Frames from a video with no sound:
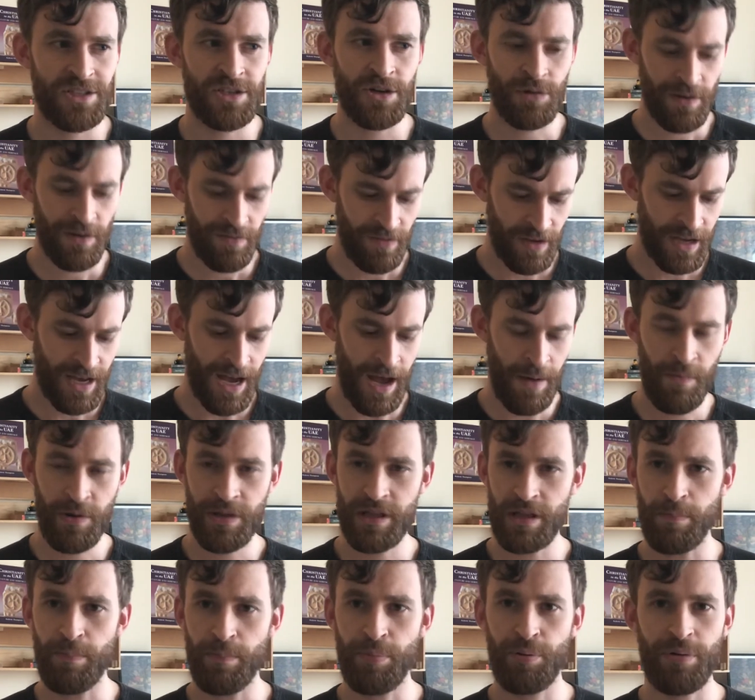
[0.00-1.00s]
Don't even come
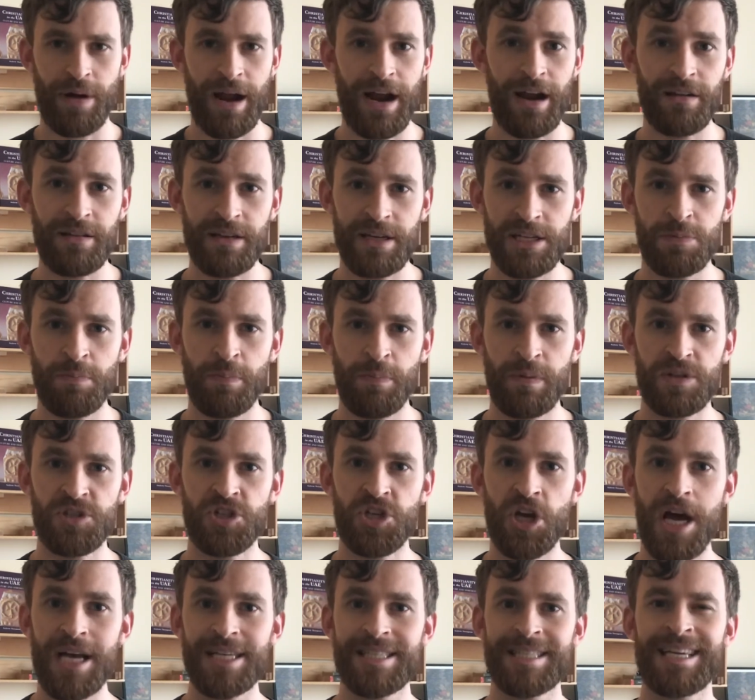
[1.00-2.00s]
with a prayer list, but
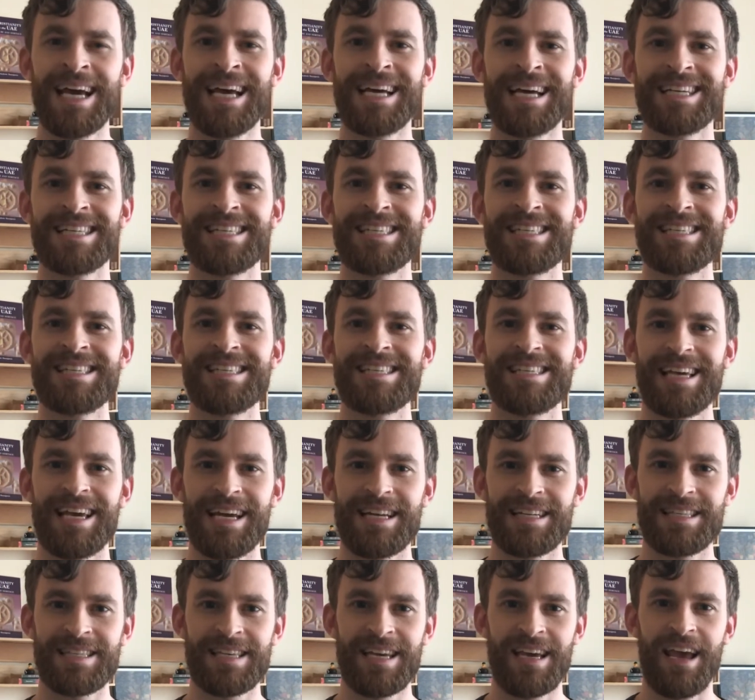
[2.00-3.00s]
just
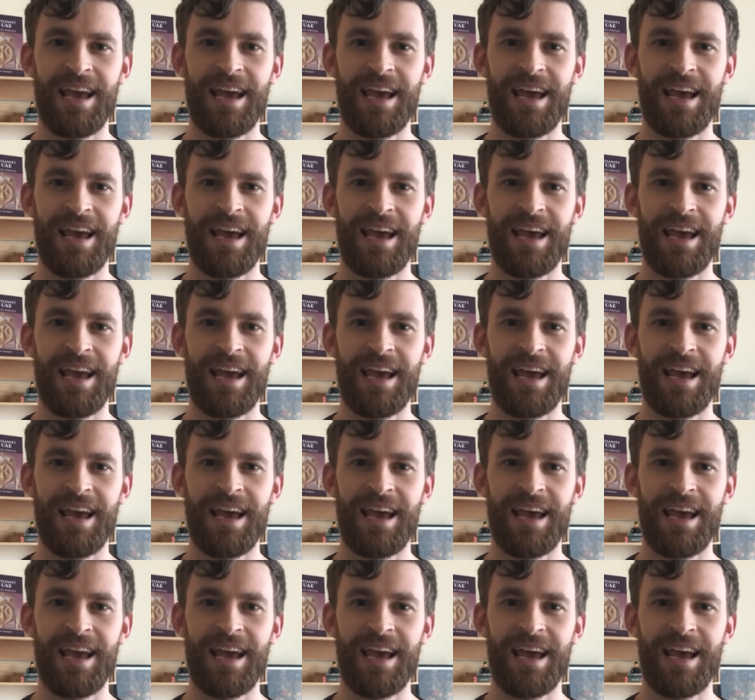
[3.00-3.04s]
sit